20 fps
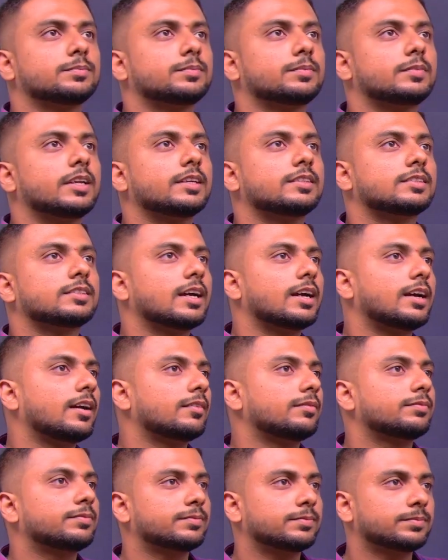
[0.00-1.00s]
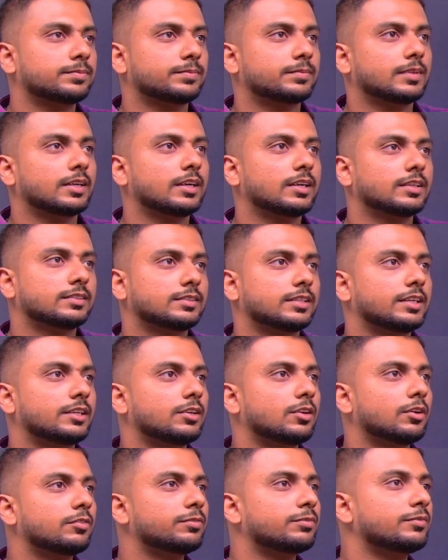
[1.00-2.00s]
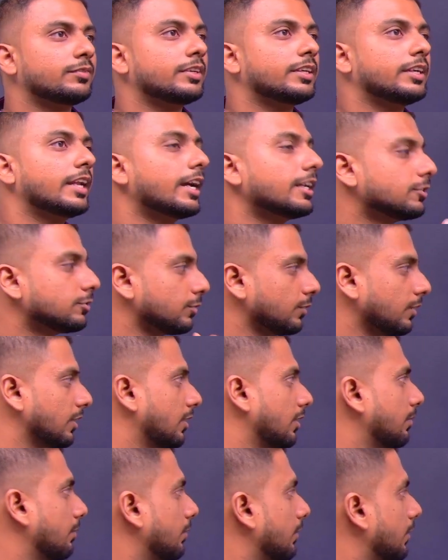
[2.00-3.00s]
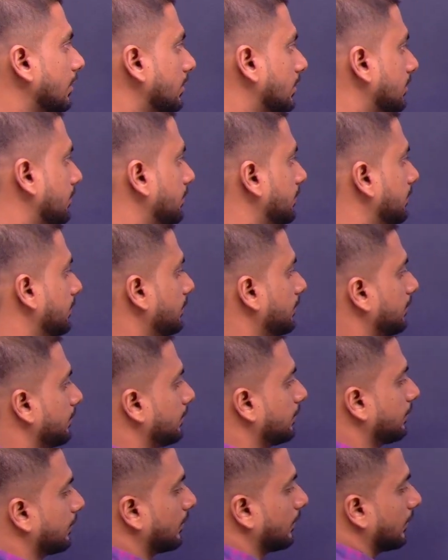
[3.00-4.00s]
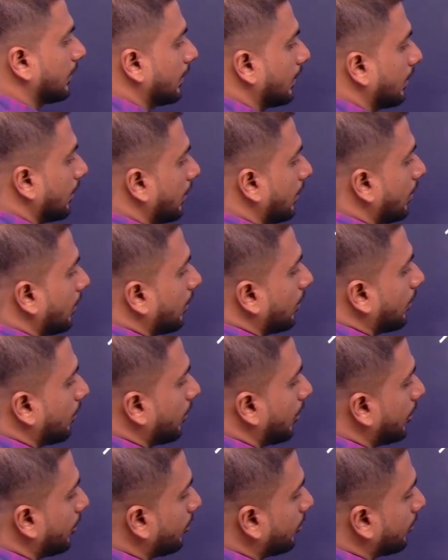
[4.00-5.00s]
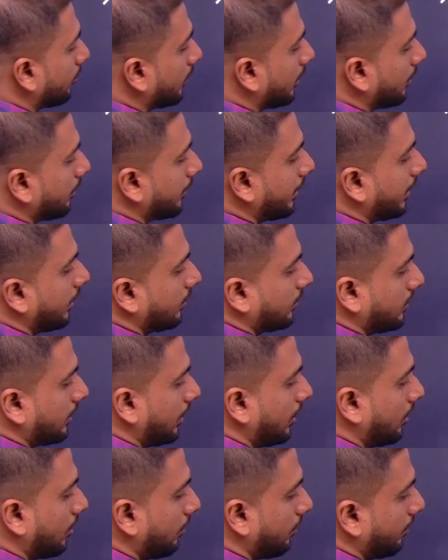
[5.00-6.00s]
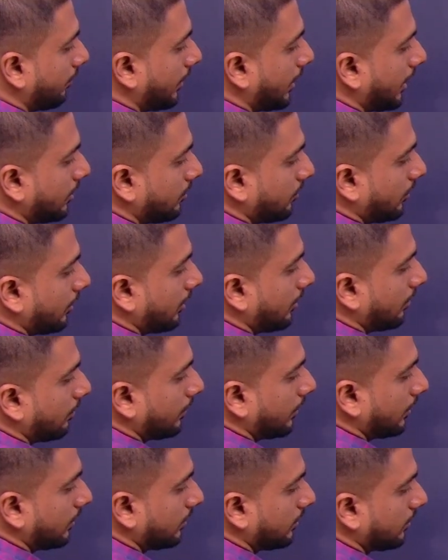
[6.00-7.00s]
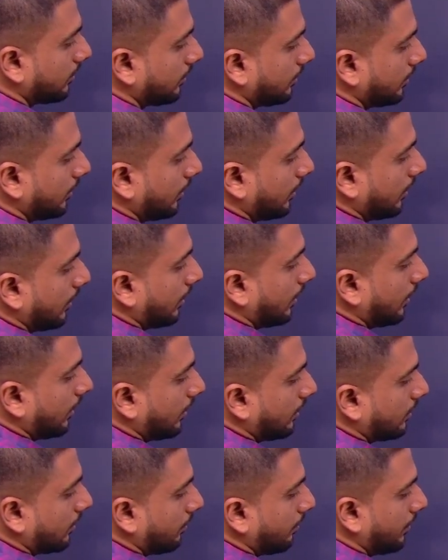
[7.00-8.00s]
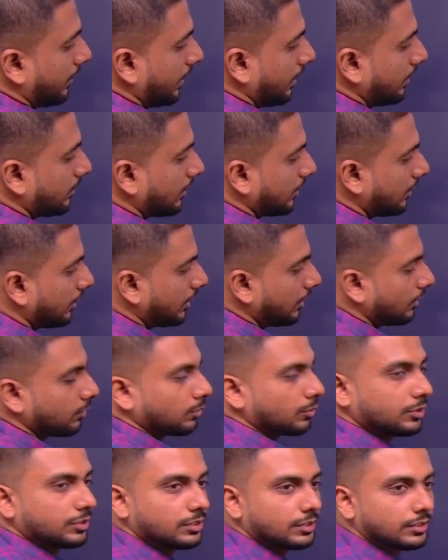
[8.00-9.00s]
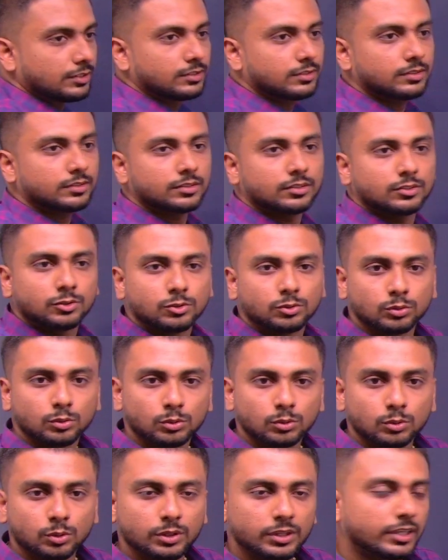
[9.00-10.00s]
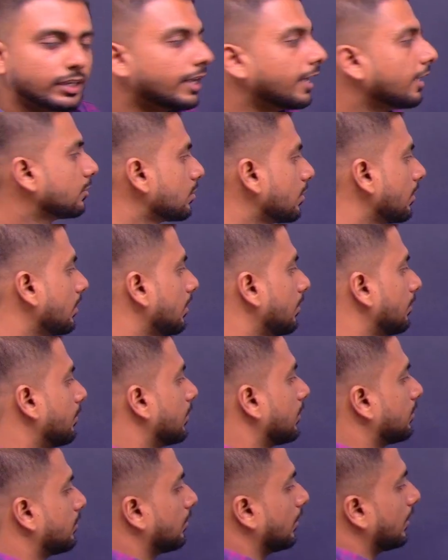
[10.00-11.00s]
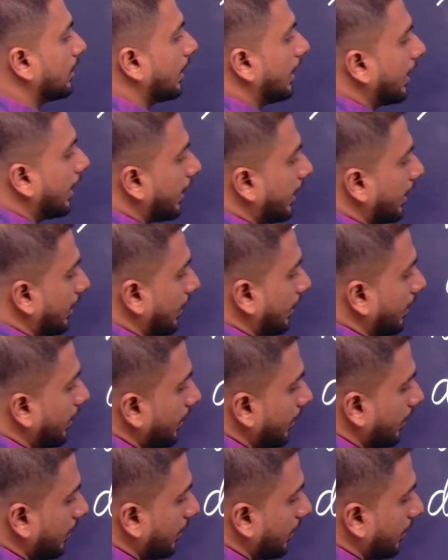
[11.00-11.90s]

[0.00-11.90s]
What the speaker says: let's have a set of natural numbers. What do you mean by a set of natural numbers? It's a basic denotion to note natural numbers with n